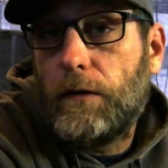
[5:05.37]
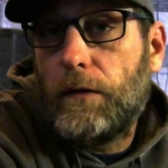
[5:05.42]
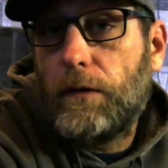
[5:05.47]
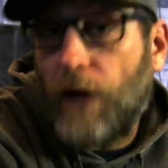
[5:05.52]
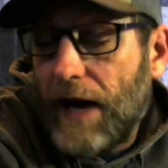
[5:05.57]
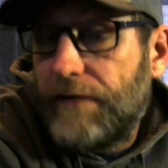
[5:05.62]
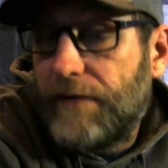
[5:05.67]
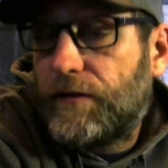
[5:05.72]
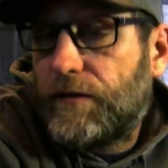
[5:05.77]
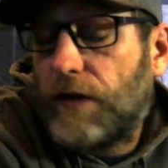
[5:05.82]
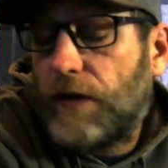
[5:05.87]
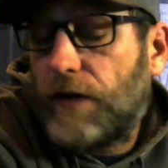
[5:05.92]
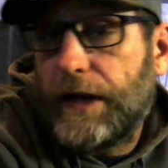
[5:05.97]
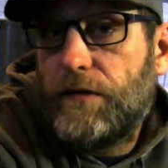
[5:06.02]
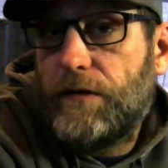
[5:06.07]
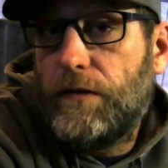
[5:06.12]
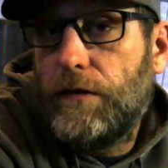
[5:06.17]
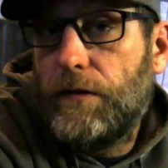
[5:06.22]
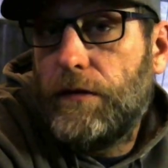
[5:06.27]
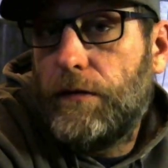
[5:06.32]
Live
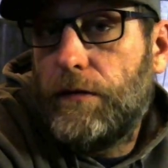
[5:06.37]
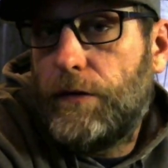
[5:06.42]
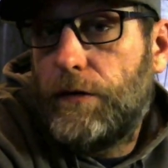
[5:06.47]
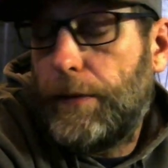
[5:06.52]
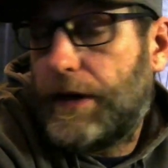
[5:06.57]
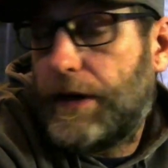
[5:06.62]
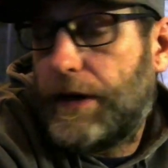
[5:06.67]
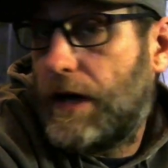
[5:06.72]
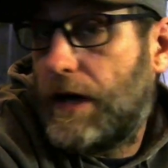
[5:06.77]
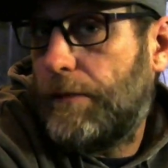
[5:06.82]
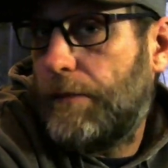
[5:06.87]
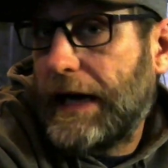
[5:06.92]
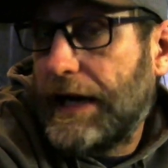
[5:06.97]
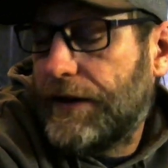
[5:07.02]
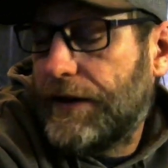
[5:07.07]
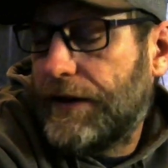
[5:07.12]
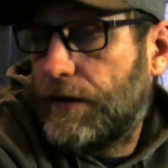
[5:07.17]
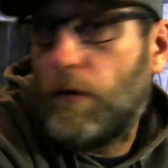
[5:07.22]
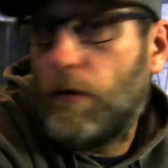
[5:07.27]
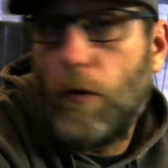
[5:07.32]
links to become
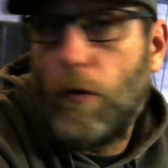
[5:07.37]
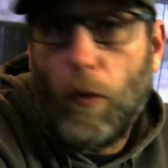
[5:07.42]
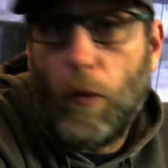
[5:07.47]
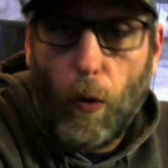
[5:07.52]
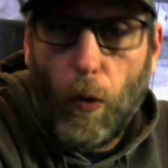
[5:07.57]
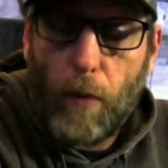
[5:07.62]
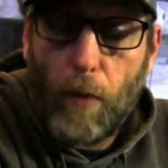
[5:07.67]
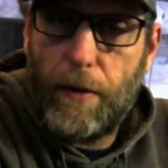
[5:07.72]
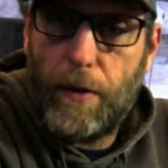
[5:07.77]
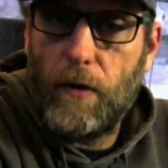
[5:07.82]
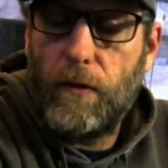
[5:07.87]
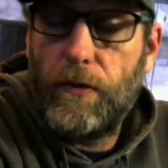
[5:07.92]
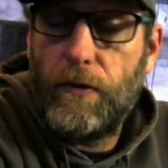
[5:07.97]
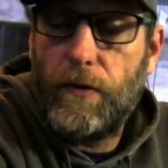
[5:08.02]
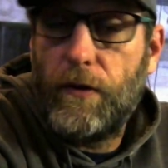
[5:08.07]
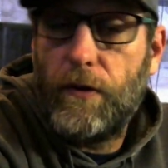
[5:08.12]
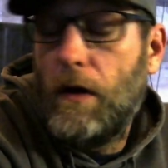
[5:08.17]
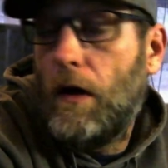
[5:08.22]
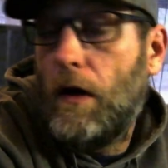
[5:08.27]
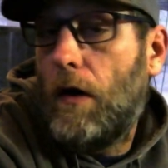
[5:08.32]
either or
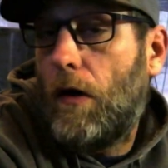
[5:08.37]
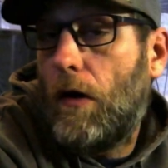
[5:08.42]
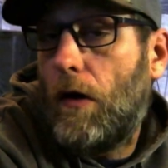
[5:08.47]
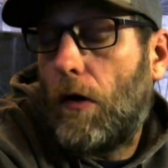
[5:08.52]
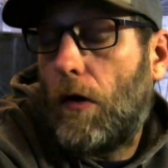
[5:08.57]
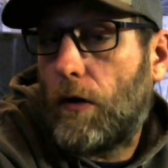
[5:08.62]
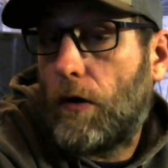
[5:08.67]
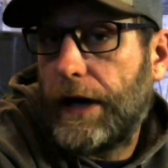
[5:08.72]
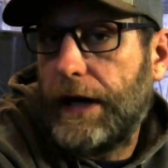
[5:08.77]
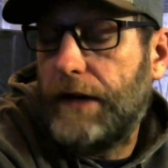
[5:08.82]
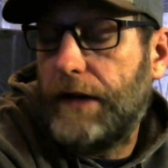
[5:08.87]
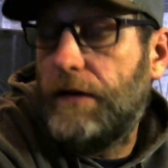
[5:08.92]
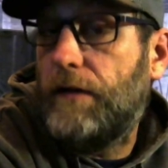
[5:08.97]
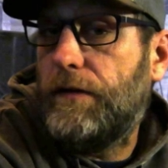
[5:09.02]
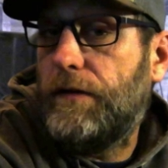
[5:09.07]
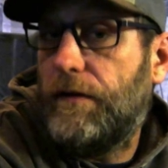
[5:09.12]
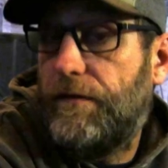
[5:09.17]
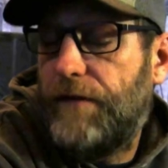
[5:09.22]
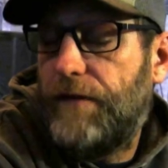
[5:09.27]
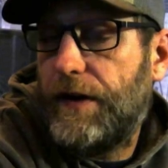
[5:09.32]
both are
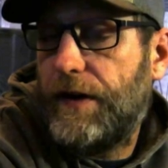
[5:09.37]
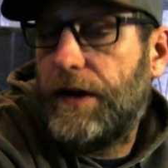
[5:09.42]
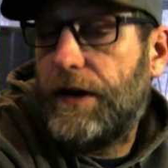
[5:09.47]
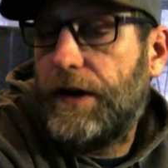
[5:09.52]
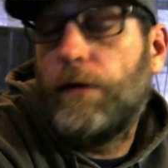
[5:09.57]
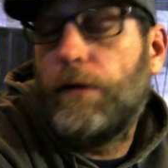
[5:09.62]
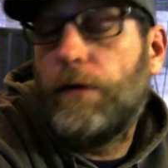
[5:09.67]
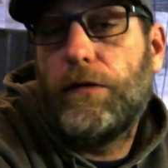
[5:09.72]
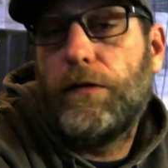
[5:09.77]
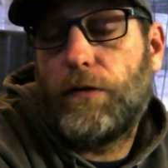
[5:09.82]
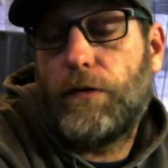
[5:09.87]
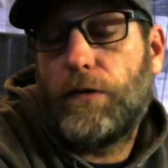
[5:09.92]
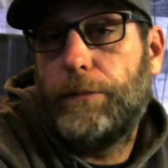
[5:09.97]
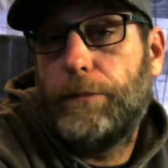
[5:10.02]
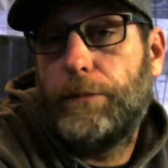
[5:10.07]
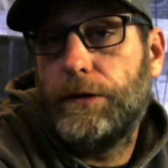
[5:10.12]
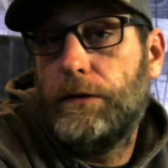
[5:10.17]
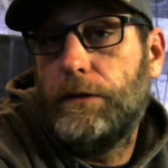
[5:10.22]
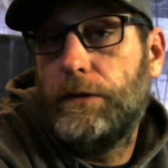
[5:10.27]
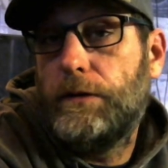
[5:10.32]
in the video
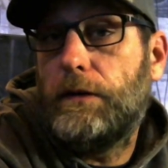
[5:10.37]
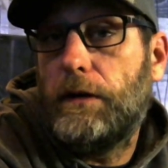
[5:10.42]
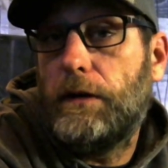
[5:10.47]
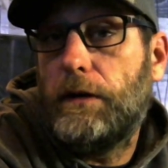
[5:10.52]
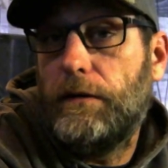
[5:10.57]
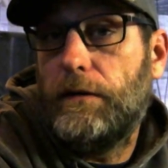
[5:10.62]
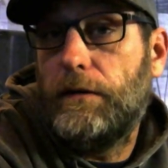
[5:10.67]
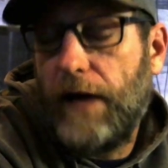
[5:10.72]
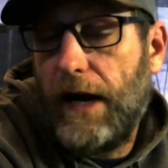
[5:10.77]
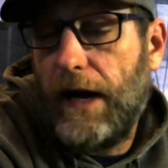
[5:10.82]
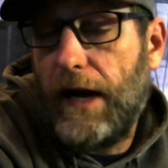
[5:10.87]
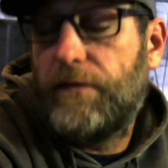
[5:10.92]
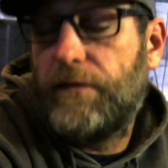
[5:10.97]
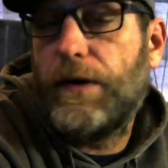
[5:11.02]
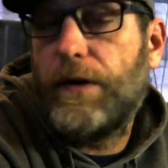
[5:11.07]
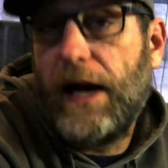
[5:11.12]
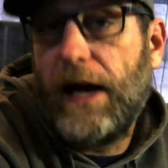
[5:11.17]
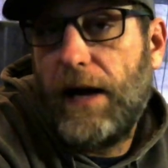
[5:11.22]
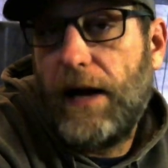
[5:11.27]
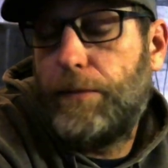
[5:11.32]
description of
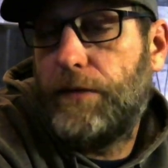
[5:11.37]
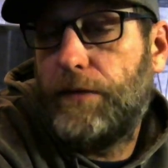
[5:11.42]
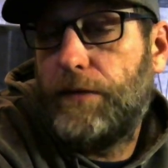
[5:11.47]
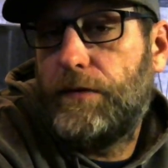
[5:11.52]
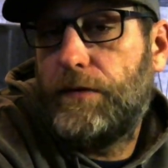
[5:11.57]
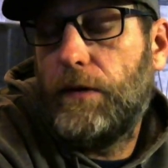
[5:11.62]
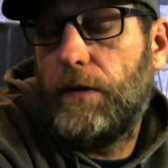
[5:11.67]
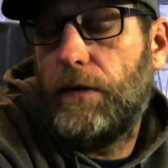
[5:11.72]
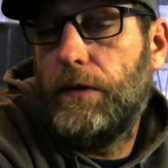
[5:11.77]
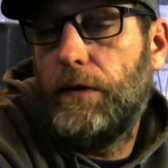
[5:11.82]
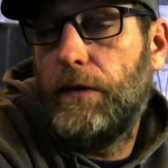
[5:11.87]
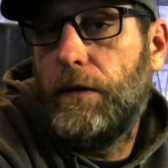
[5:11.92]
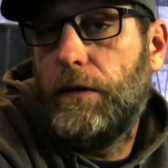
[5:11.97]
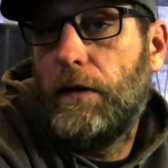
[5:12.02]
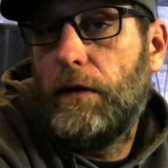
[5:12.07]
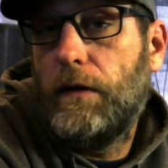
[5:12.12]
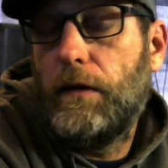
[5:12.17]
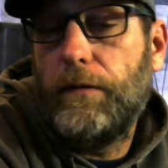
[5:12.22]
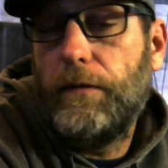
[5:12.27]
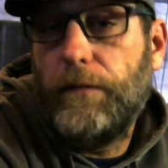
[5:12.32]
every episode
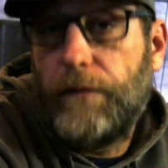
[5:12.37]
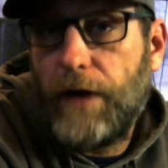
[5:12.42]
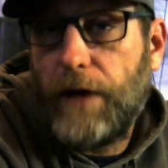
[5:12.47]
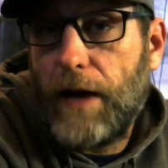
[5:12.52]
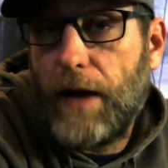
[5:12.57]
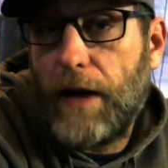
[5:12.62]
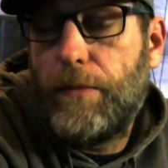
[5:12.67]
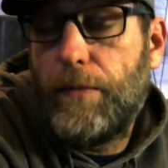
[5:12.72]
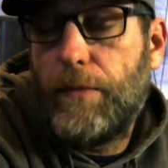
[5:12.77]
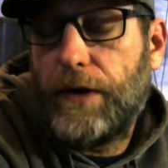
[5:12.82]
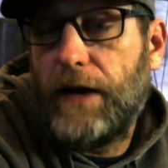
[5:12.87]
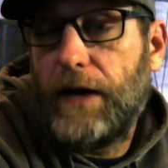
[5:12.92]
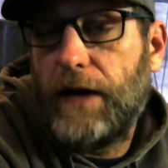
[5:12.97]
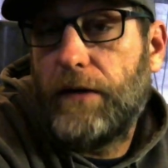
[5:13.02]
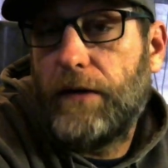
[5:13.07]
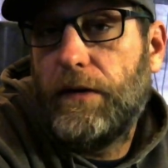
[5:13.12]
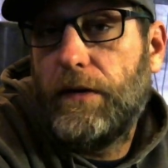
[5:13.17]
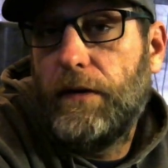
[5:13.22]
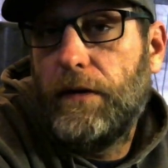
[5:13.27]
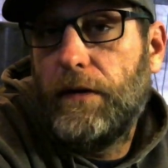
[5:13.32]
that I put
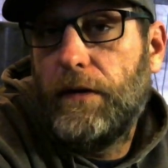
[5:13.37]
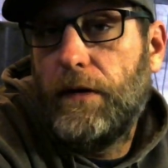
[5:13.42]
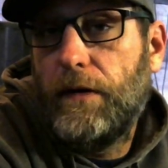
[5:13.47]
out.